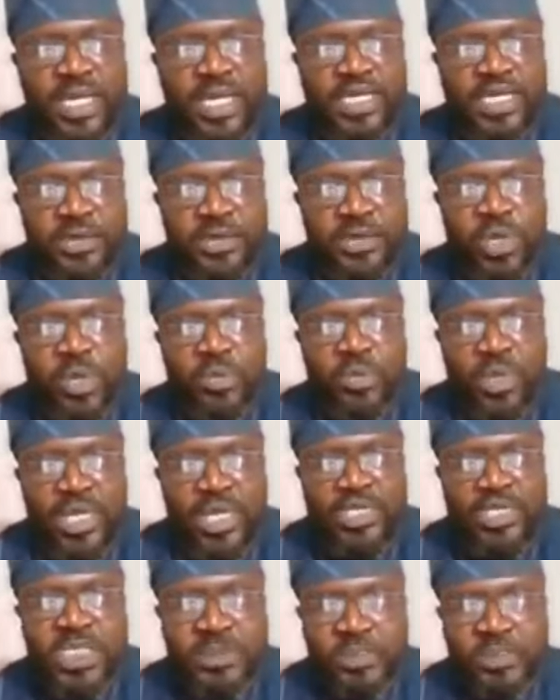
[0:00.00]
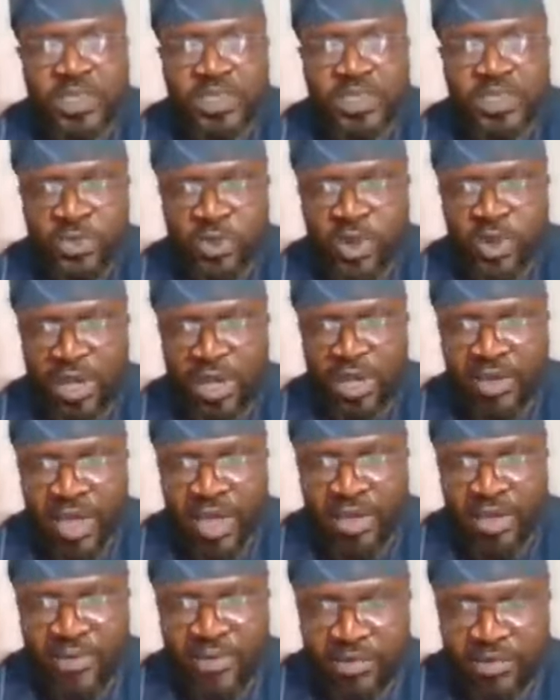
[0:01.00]
to make the renewable energy space
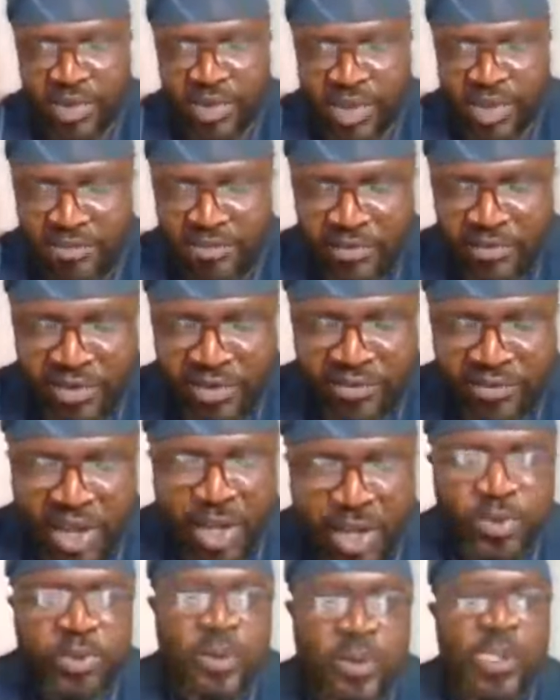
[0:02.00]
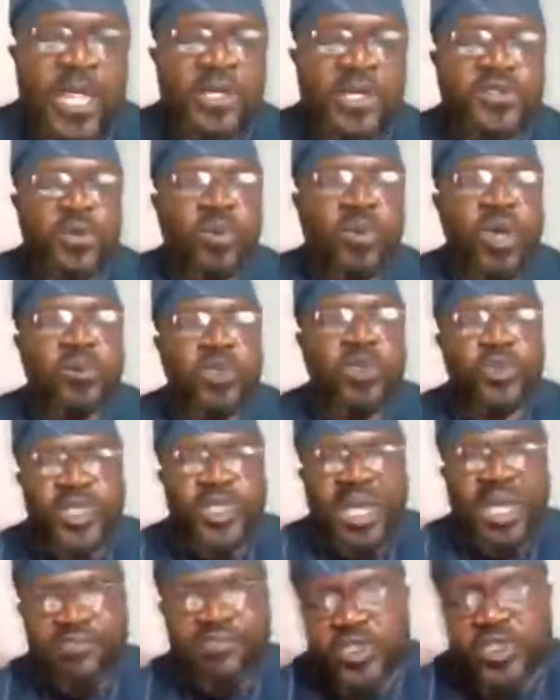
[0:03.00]
very viable. So
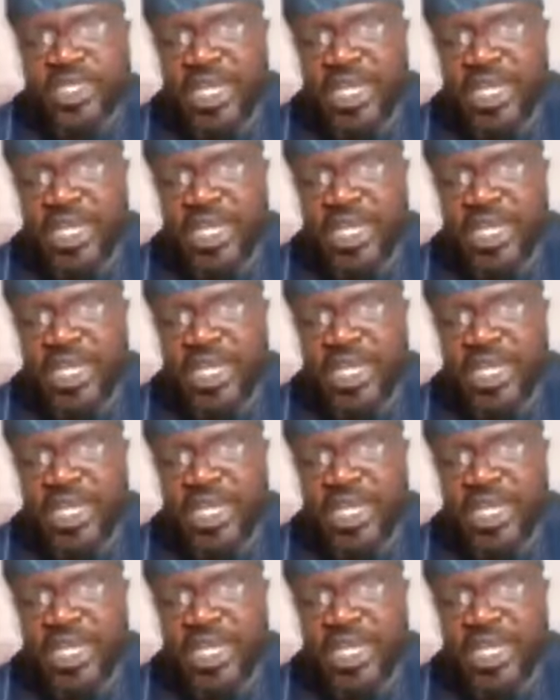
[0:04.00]
when we do